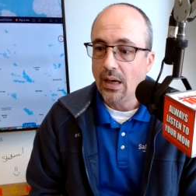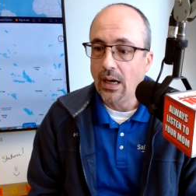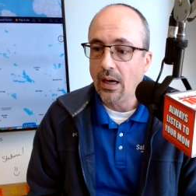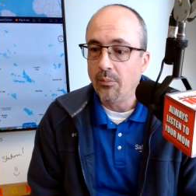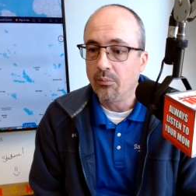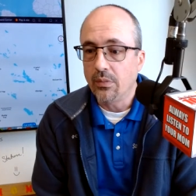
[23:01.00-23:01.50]

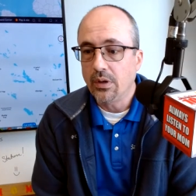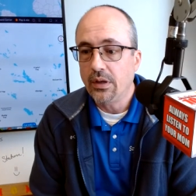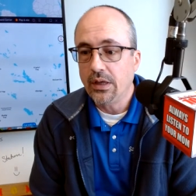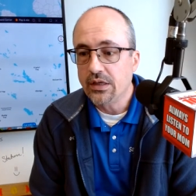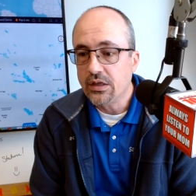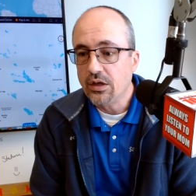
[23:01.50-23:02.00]

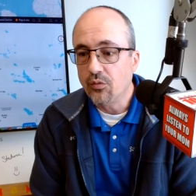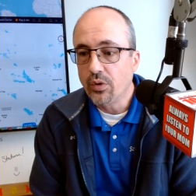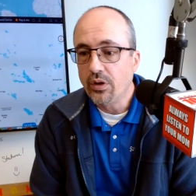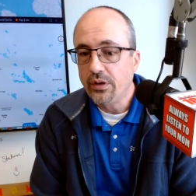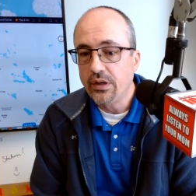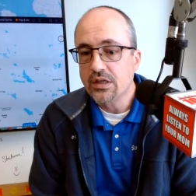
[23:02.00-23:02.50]
It
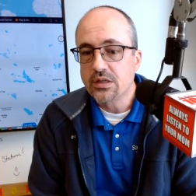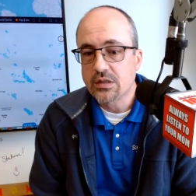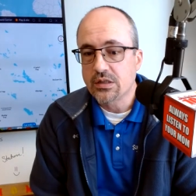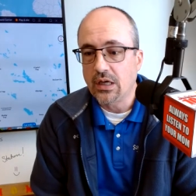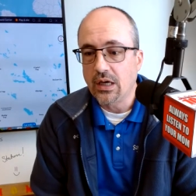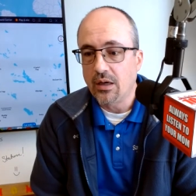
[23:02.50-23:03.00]
really
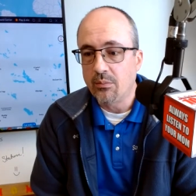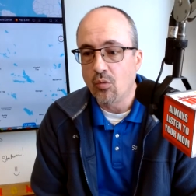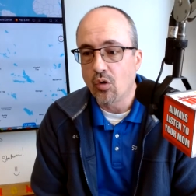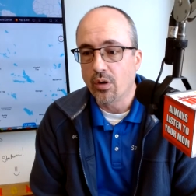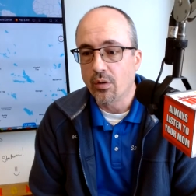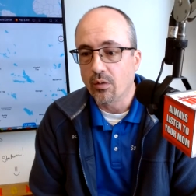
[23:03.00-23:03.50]
is
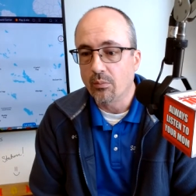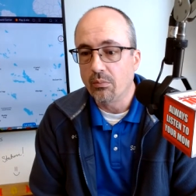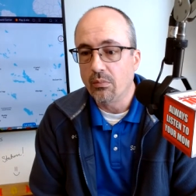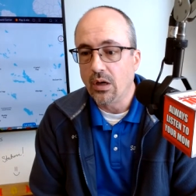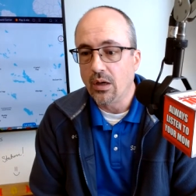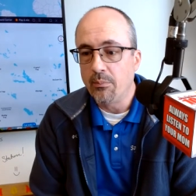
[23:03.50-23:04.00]
more
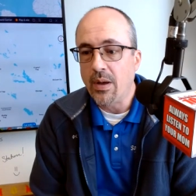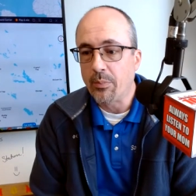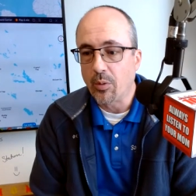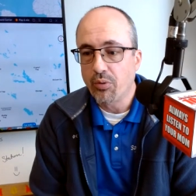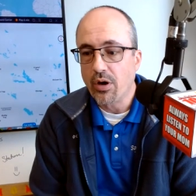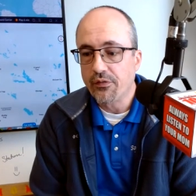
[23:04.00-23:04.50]

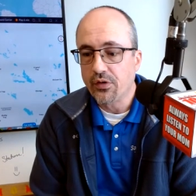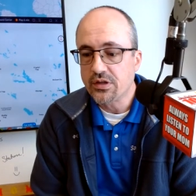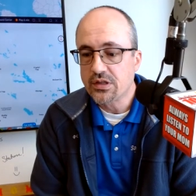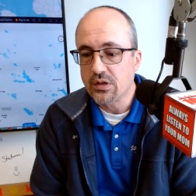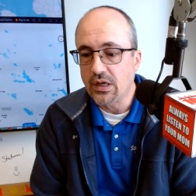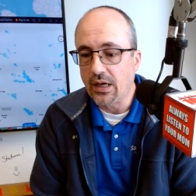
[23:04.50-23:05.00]
member
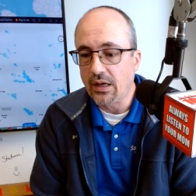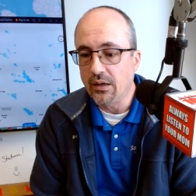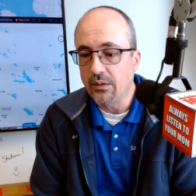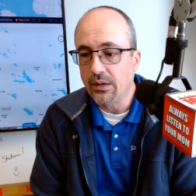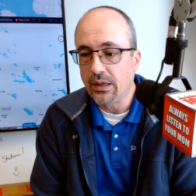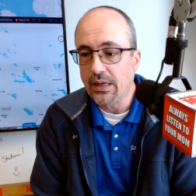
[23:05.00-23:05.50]
preference.
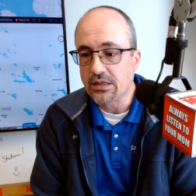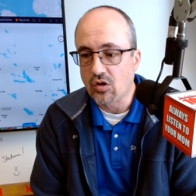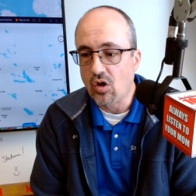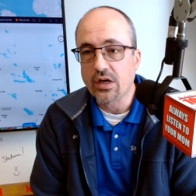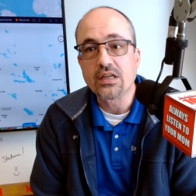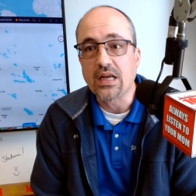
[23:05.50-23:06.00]
As
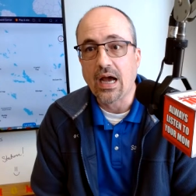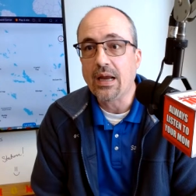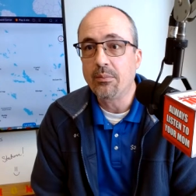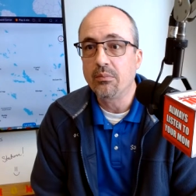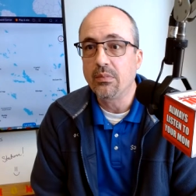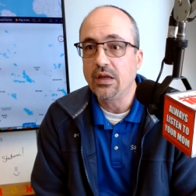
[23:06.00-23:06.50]
long as
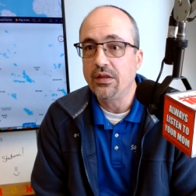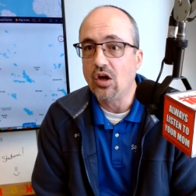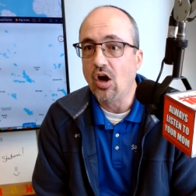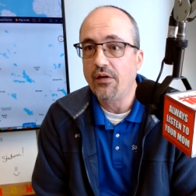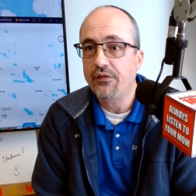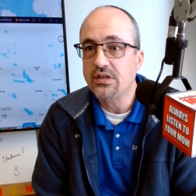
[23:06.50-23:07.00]
I'm in the
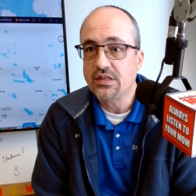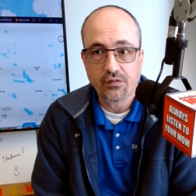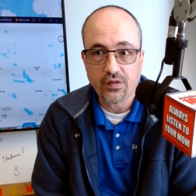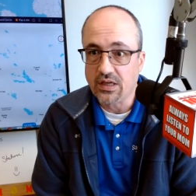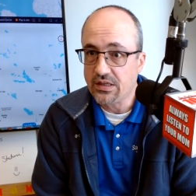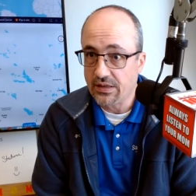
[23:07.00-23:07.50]
office,
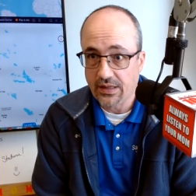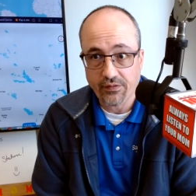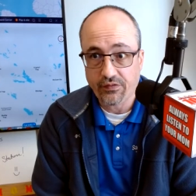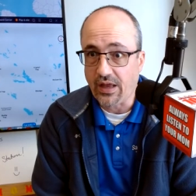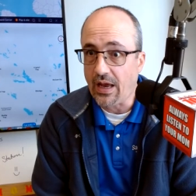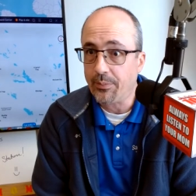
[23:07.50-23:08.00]
if
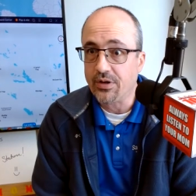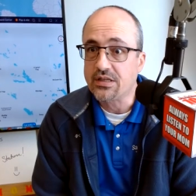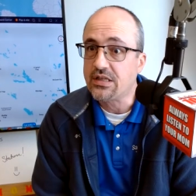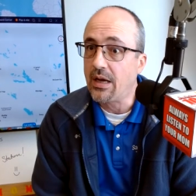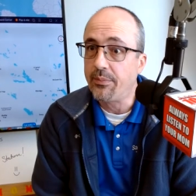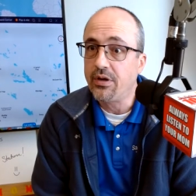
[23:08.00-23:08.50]
they happen to
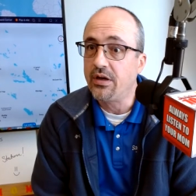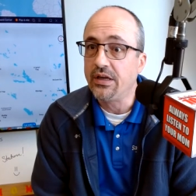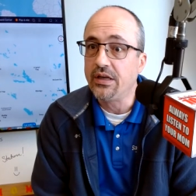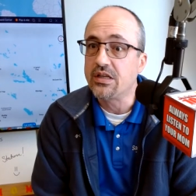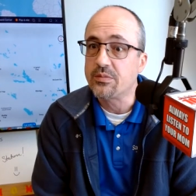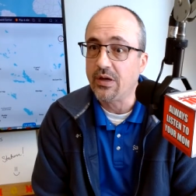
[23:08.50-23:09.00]
stop in and
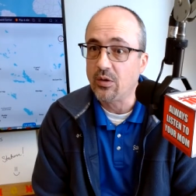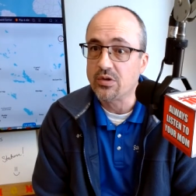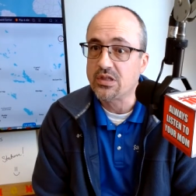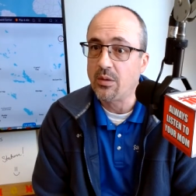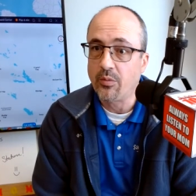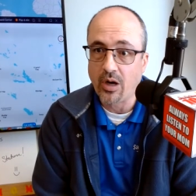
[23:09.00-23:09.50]
need to speak
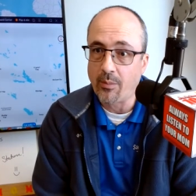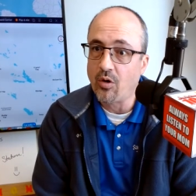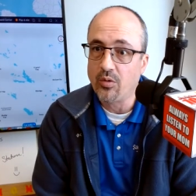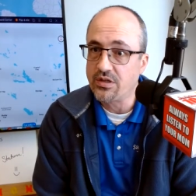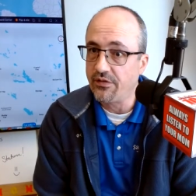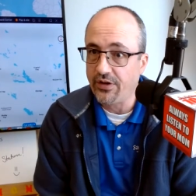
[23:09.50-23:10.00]
with someone, I'm
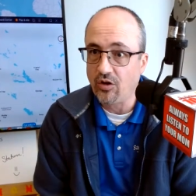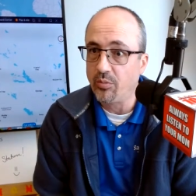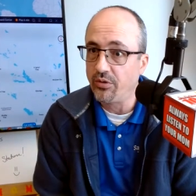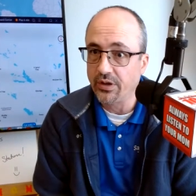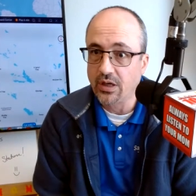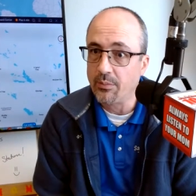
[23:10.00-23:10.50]
always
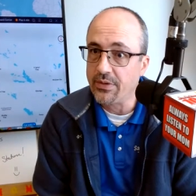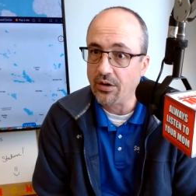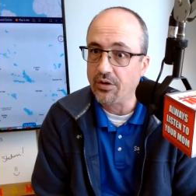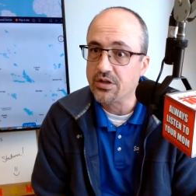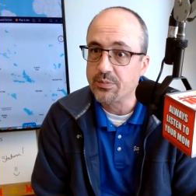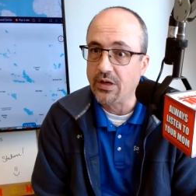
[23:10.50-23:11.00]
available to come
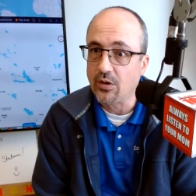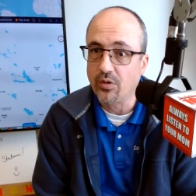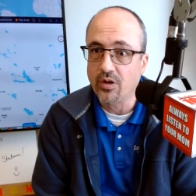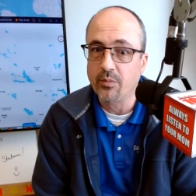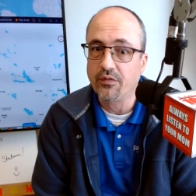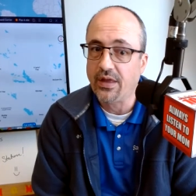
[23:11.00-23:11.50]
down and speak
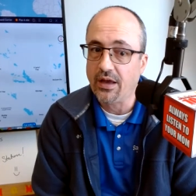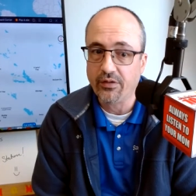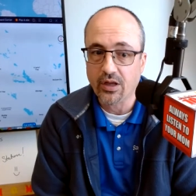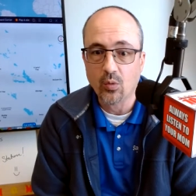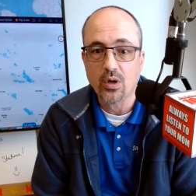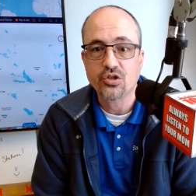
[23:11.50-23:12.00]
with them if they have
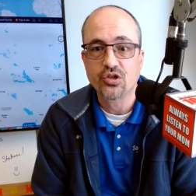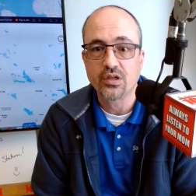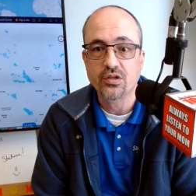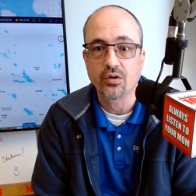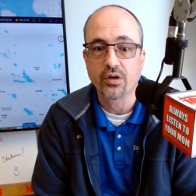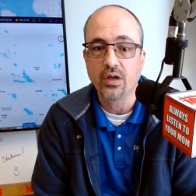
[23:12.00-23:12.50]
any
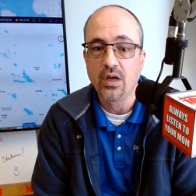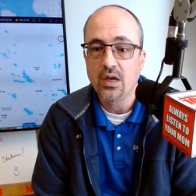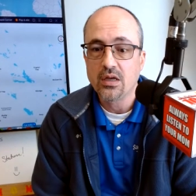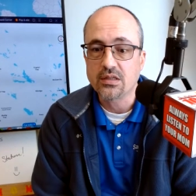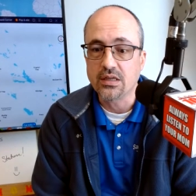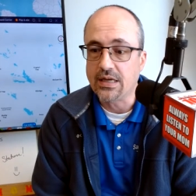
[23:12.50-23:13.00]
questions, or to
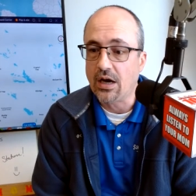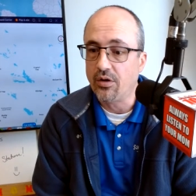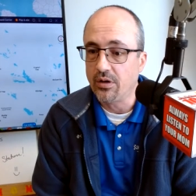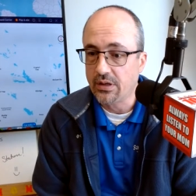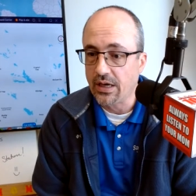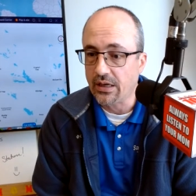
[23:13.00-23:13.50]
sit
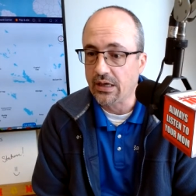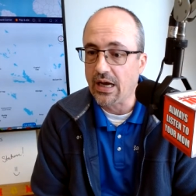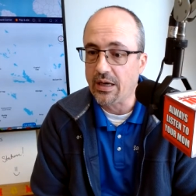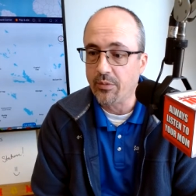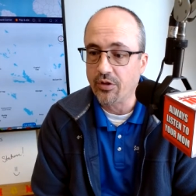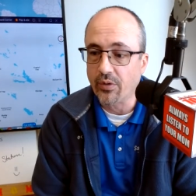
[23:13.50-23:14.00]
down and kind of
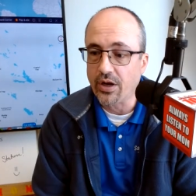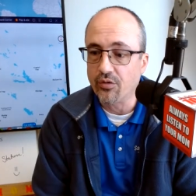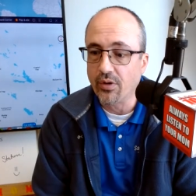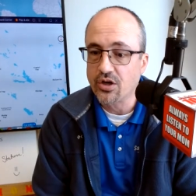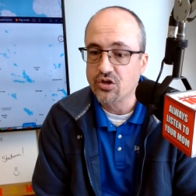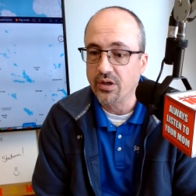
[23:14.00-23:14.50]
guide them in the right
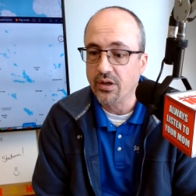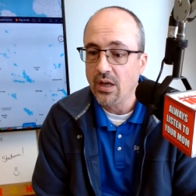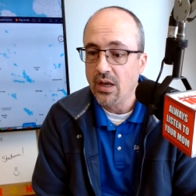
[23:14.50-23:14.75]
direction.